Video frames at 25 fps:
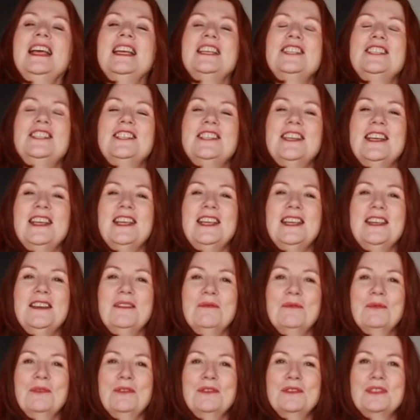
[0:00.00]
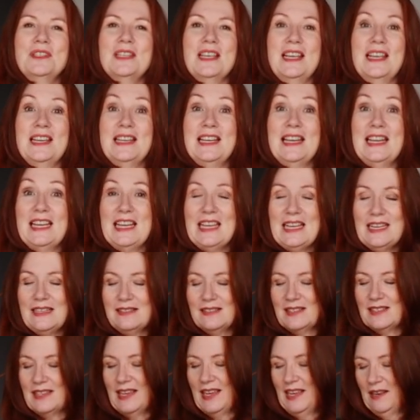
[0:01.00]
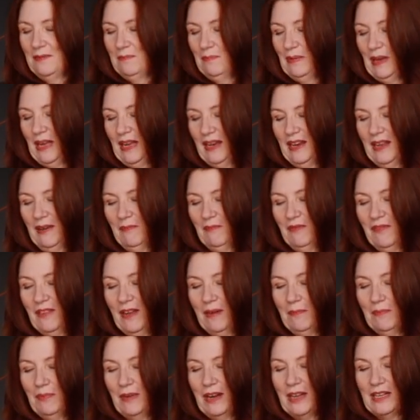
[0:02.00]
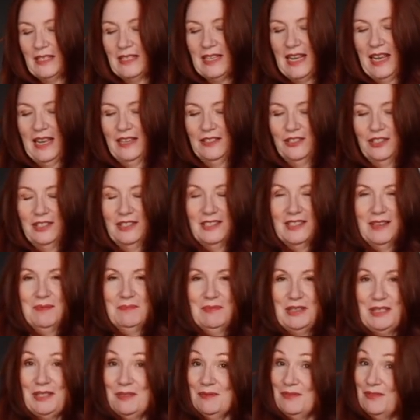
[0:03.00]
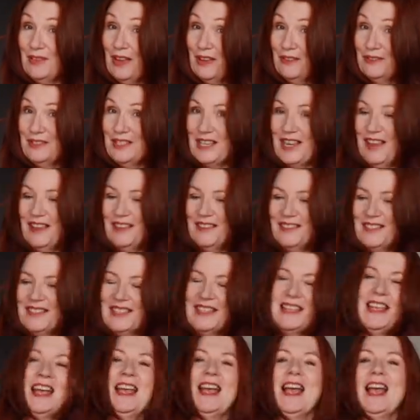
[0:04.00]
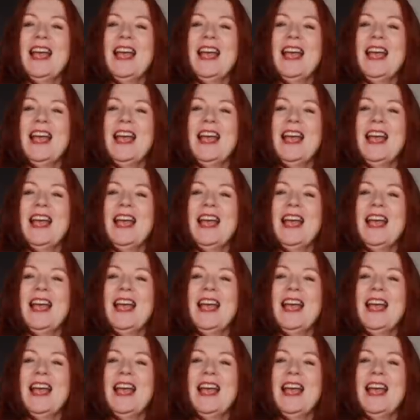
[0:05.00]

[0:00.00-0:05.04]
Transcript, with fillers: She was in Leeds in B and M Fabrics and she sent me some photos,